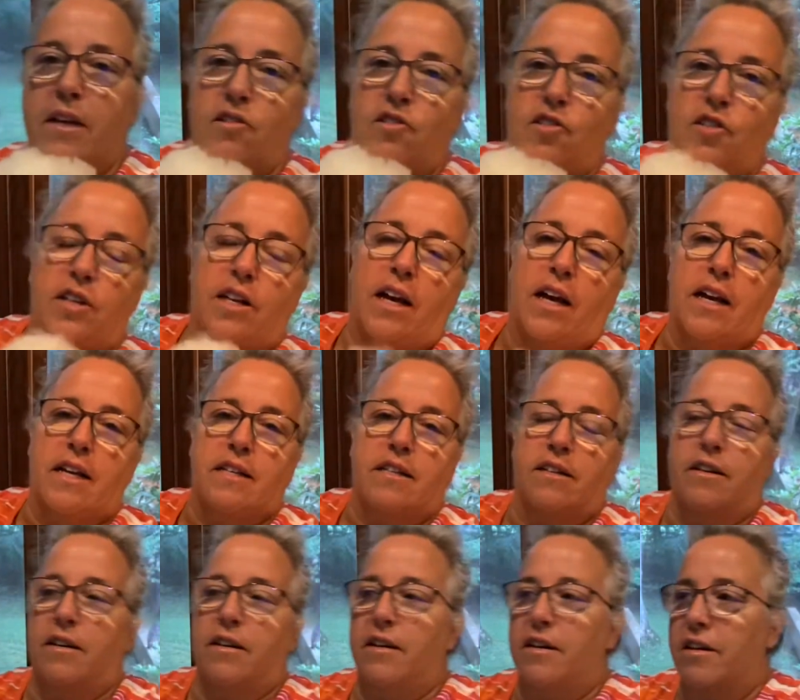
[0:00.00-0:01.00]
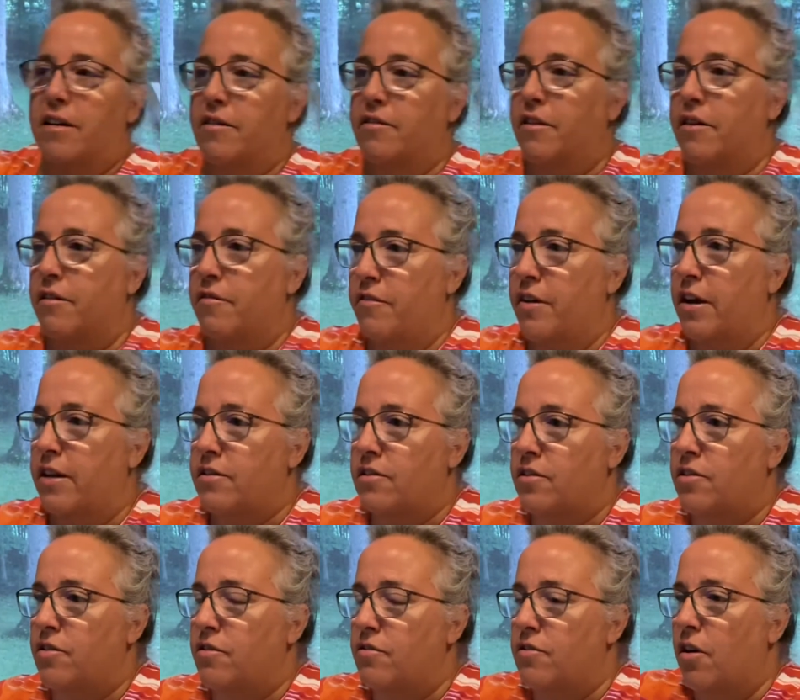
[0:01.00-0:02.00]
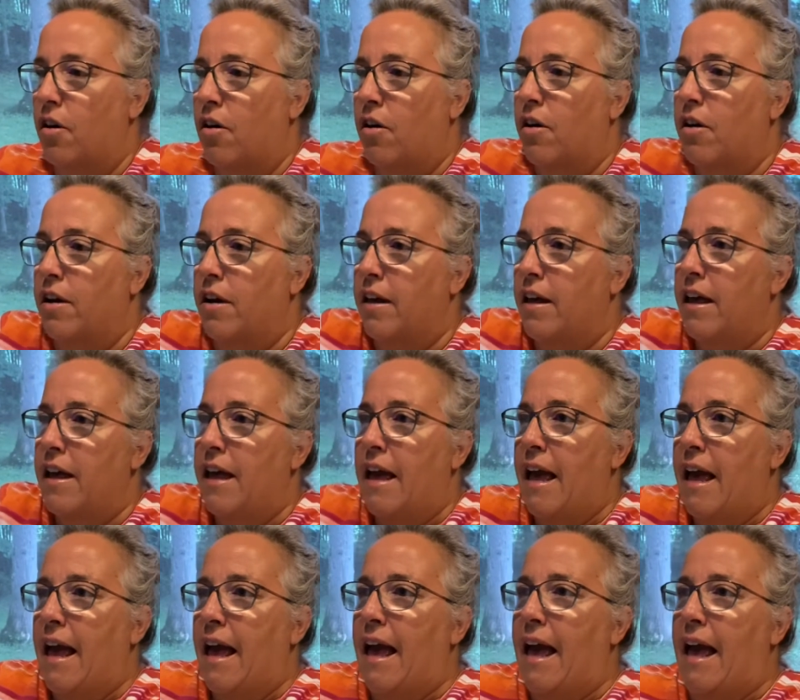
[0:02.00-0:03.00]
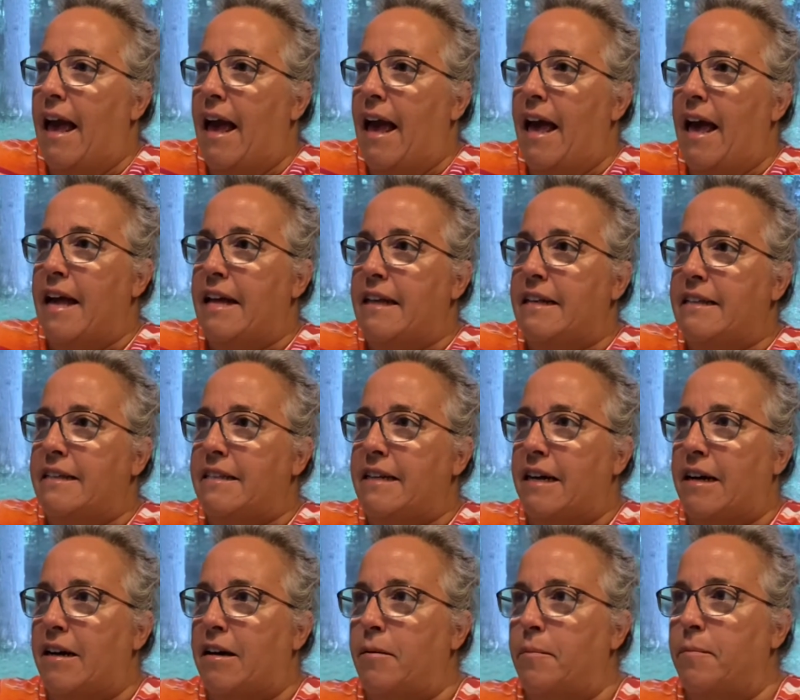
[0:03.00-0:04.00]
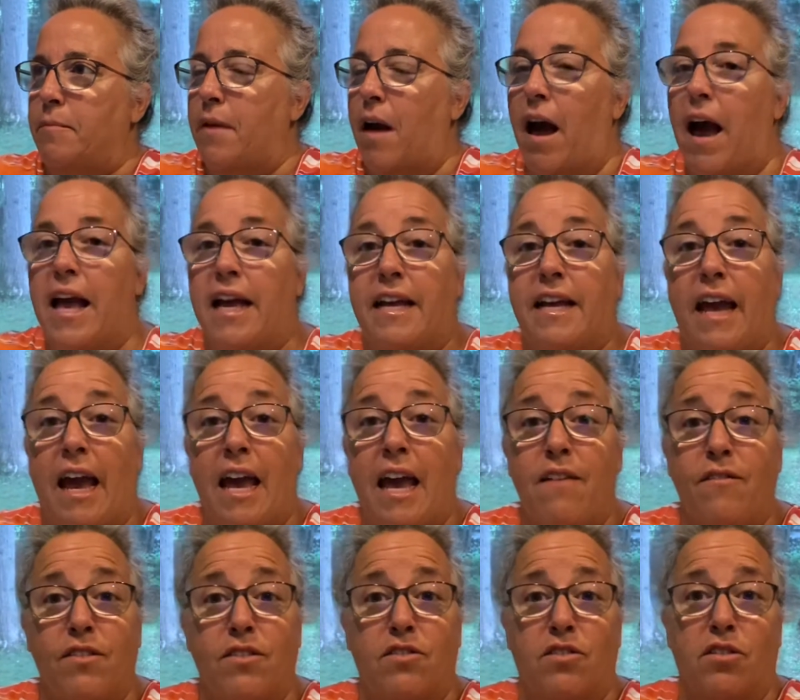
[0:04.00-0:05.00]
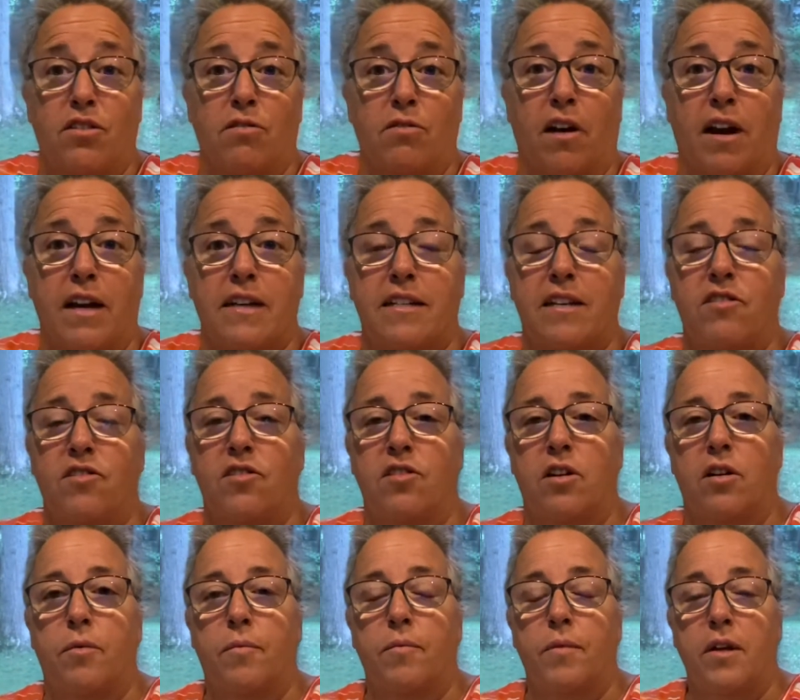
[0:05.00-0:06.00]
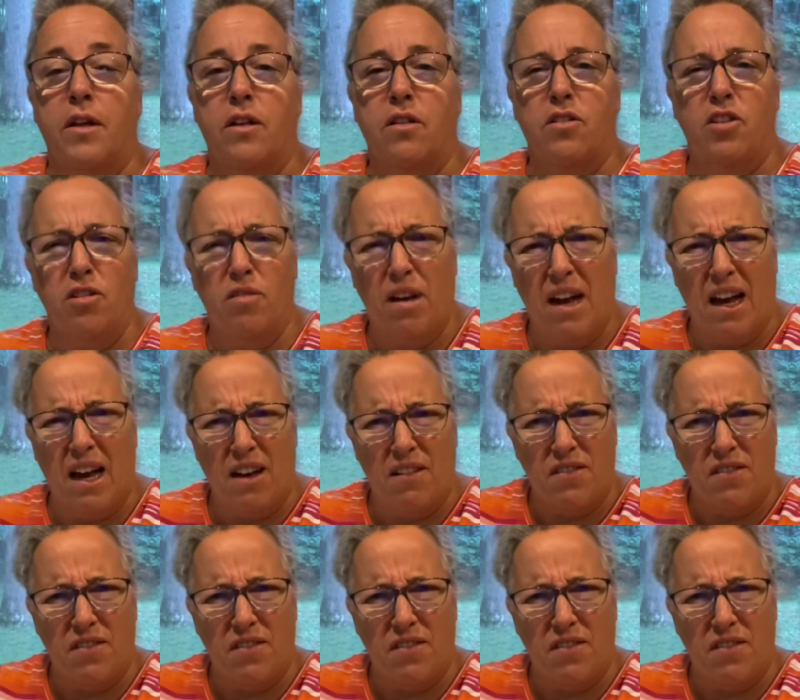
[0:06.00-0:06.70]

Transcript: she has a rescue dog. And I gave it to her. I said, do you have